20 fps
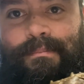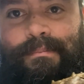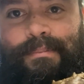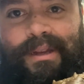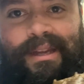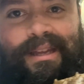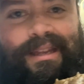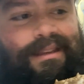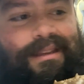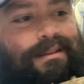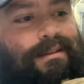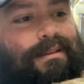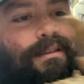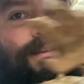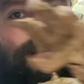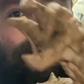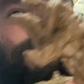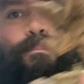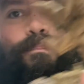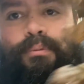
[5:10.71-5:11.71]
but
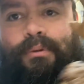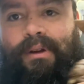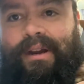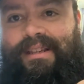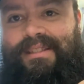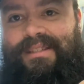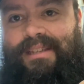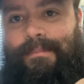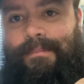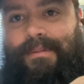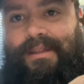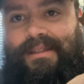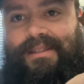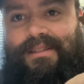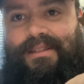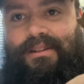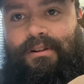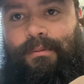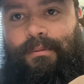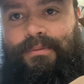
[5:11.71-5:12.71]
it breaks up the
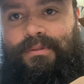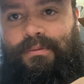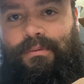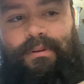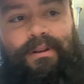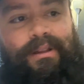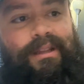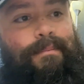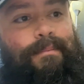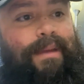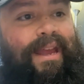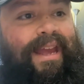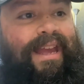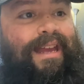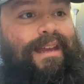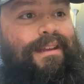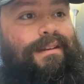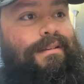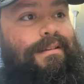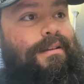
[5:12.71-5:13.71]
sculpt really
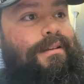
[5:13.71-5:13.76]
bad.